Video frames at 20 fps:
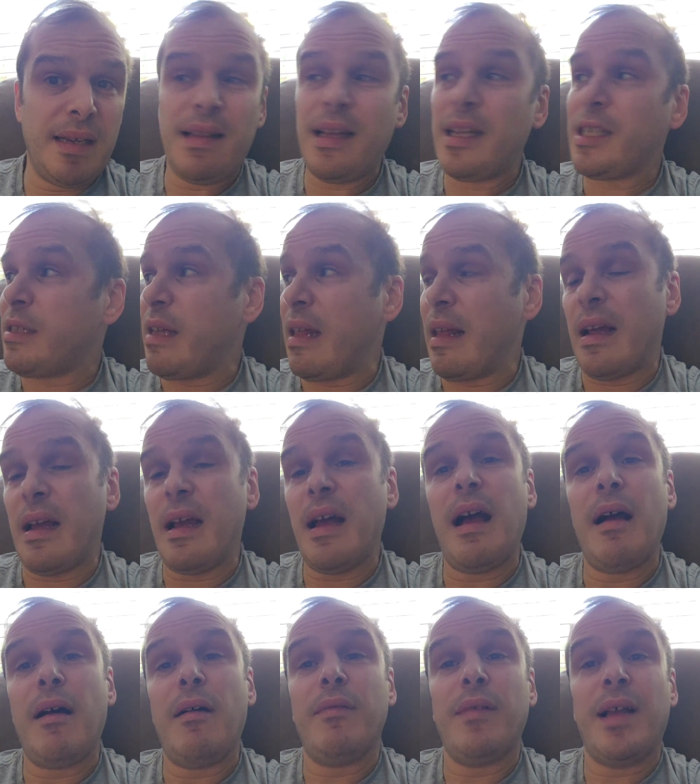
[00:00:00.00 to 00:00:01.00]
That's
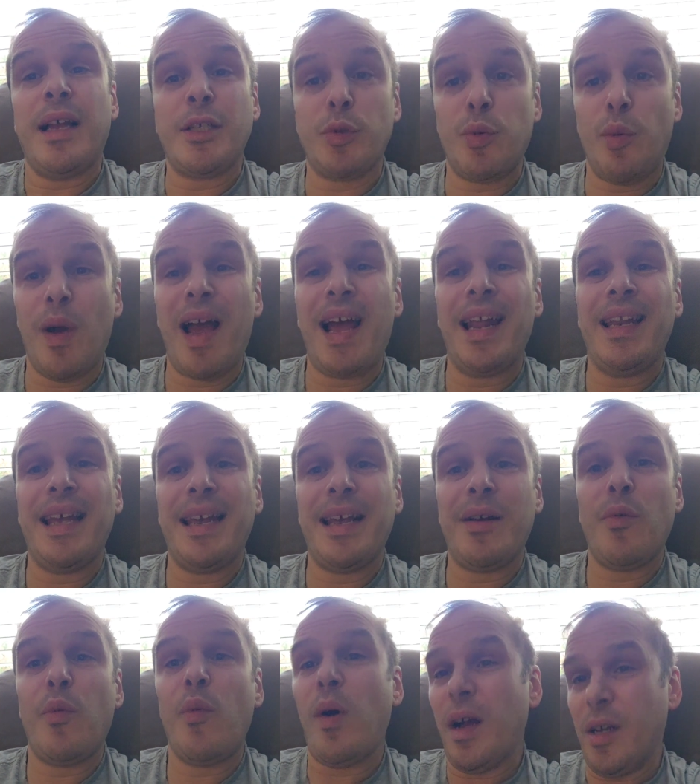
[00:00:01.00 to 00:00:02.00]
why I
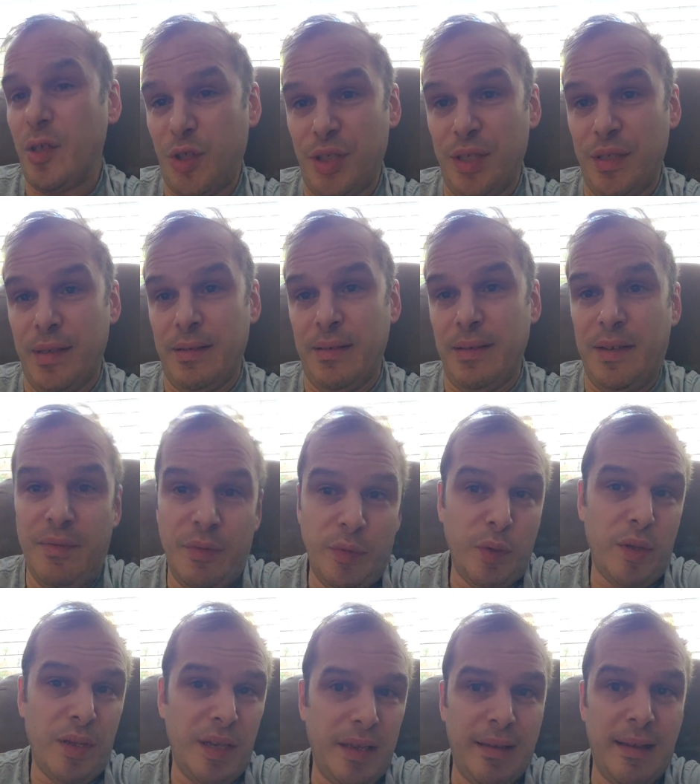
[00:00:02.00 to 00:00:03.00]
like watching it, even
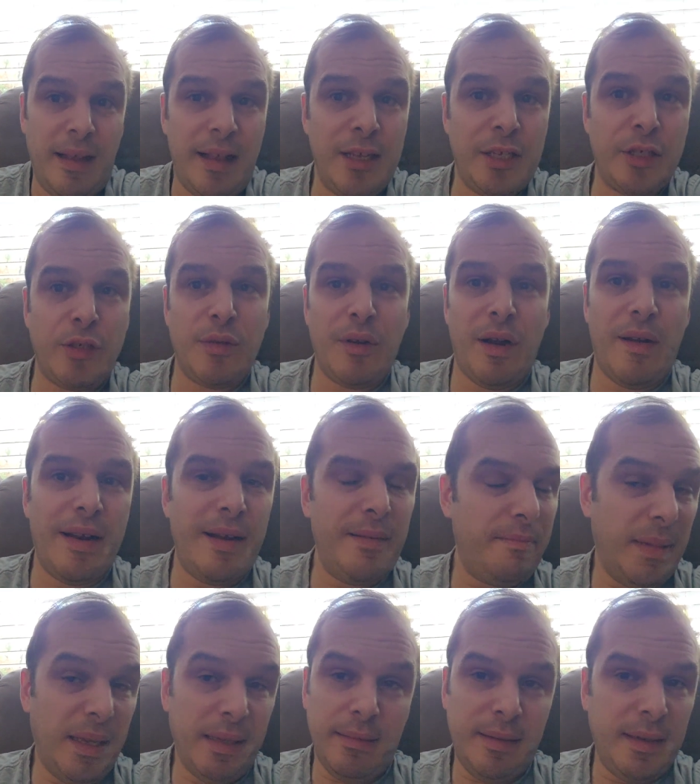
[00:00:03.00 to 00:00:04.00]
though the Italians are not in.
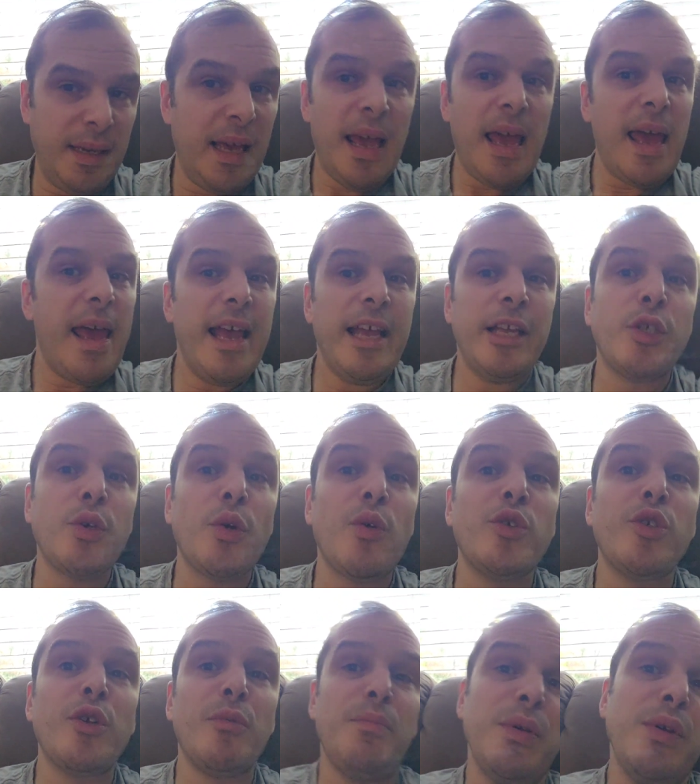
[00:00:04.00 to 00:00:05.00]
But it's
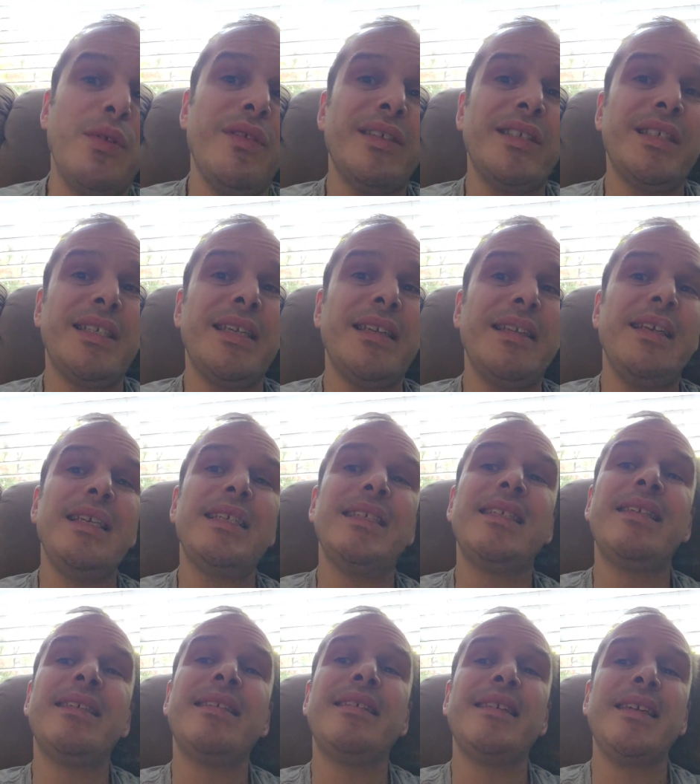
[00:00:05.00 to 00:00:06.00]
always a beauty to see these
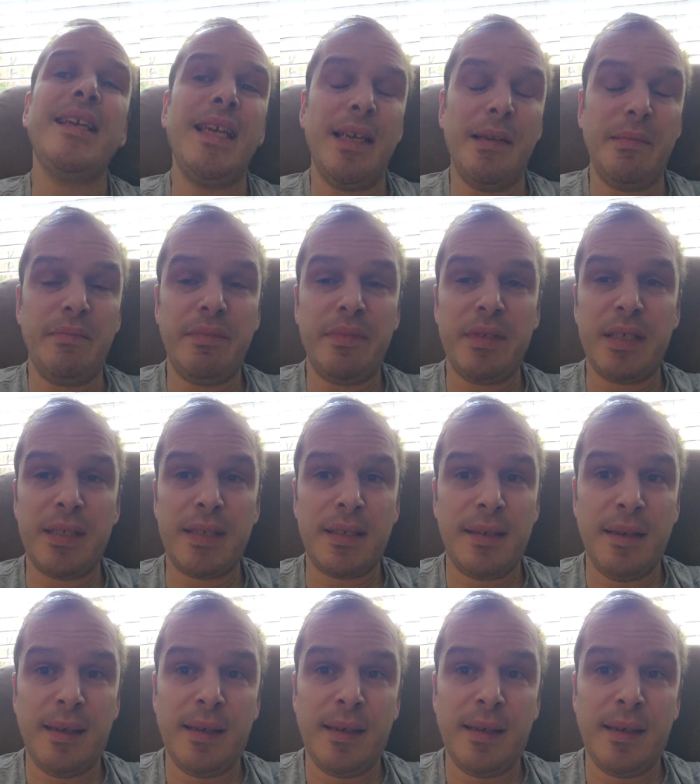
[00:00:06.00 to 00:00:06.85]
teams.